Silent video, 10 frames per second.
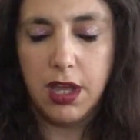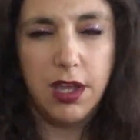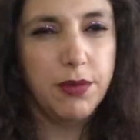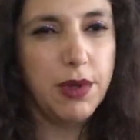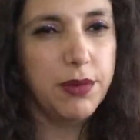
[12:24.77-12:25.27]

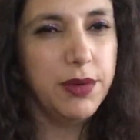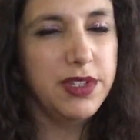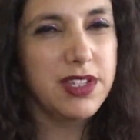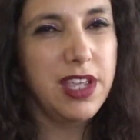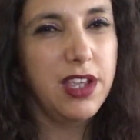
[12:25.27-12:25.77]
were we
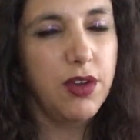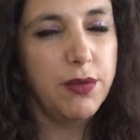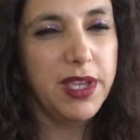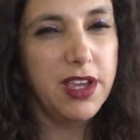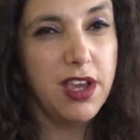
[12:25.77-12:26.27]
saying? Oh
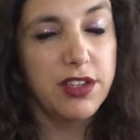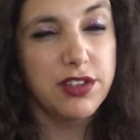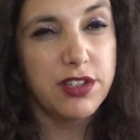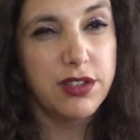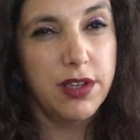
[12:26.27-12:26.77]
my
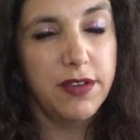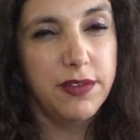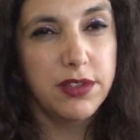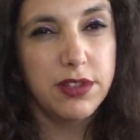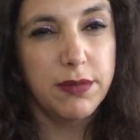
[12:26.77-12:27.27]
gosh, I
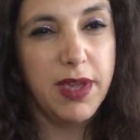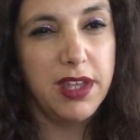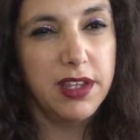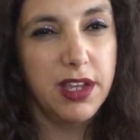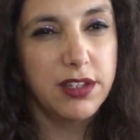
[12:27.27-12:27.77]
feel so
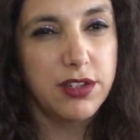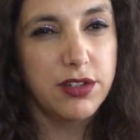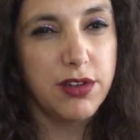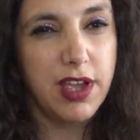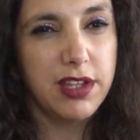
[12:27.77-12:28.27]
bad. I got
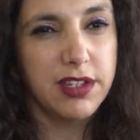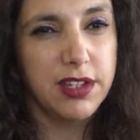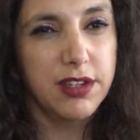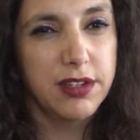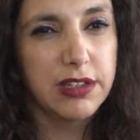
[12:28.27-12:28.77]

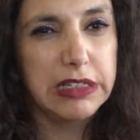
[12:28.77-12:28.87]
distracted.